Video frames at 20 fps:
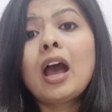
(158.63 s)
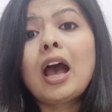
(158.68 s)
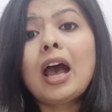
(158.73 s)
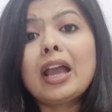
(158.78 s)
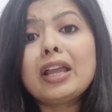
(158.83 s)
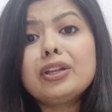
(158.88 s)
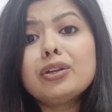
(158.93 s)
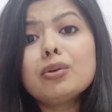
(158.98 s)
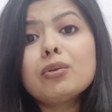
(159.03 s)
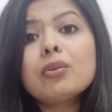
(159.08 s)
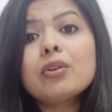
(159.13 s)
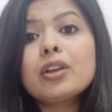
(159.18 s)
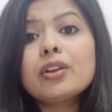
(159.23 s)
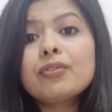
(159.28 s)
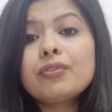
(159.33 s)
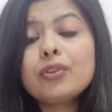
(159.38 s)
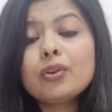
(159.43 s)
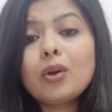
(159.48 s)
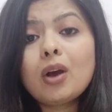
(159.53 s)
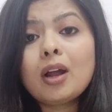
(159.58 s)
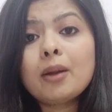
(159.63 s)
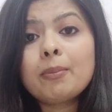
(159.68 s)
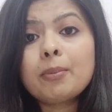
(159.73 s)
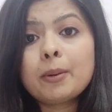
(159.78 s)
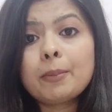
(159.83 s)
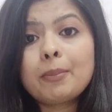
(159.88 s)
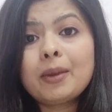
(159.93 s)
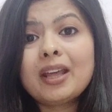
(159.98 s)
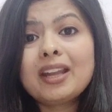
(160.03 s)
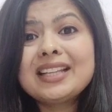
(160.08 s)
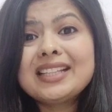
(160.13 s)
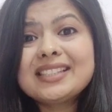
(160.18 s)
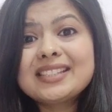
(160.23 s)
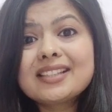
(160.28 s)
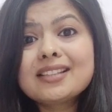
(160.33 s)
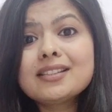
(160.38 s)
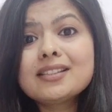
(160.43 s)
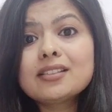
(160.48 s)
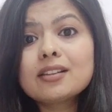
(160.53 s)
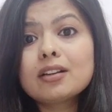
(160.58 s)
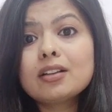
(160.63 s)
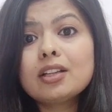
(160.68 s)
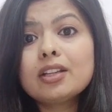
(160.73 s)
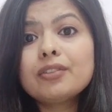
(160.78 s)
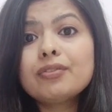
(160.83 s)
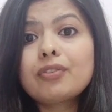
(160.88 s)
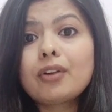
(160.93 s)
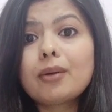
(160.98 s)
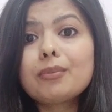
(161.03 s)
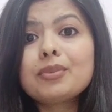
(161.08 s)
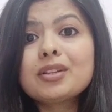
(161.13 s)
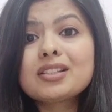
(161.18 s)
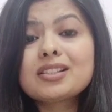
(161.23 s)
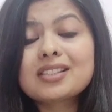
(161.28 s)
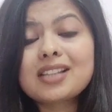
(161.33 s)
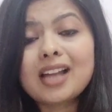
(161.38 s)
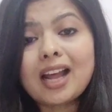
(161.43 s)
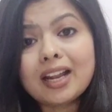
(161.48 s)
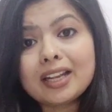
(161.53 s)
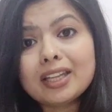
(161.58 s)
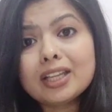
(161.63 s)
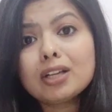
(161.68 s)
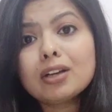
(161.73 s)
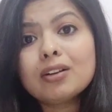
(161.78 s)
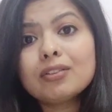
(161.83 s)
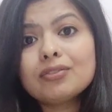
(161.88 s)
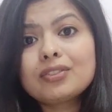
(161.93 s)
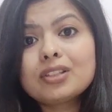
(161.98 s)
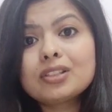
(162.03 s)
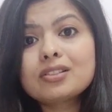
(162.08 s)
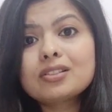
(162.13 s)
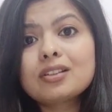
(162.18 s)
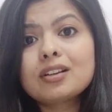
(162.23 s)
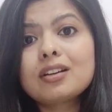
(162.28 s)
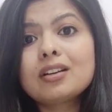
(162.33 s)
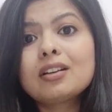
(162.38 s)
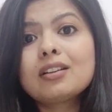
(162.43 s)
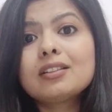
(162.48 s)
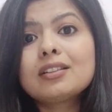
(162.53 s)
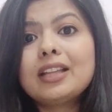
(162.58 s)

I know if you are preparing sincerely from the starting of this year,